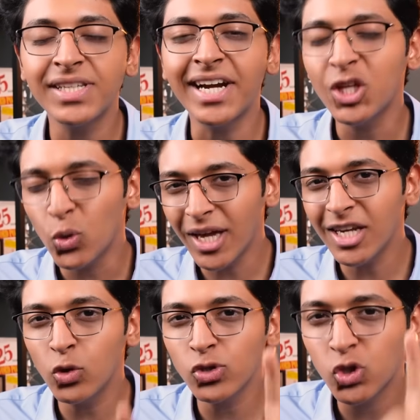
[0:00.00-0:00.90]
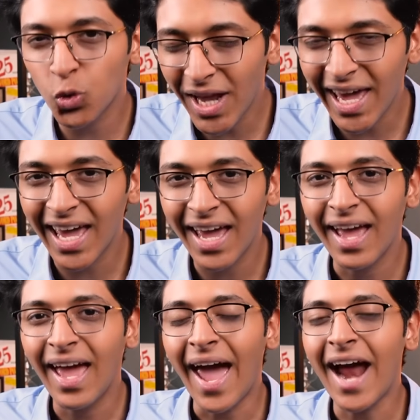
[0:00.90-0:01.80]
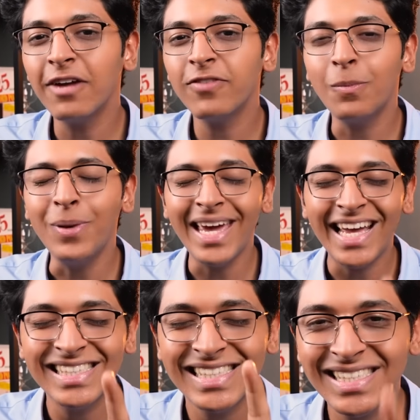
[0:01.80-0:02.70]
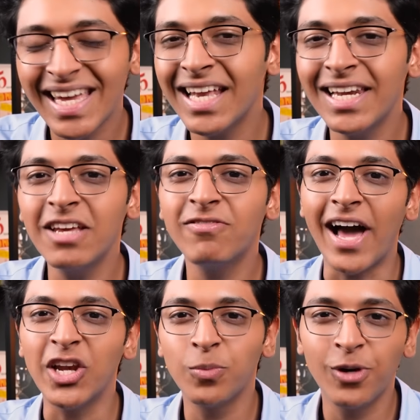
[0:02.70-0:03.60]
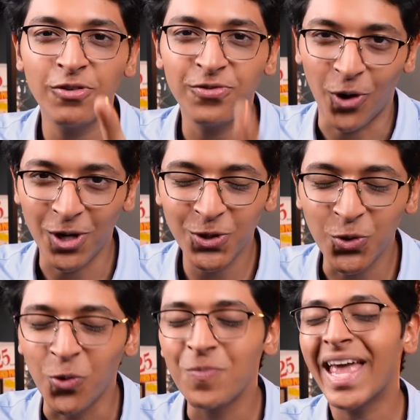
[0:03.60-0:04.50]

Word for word: that you can use today and will be insanely valuable for you.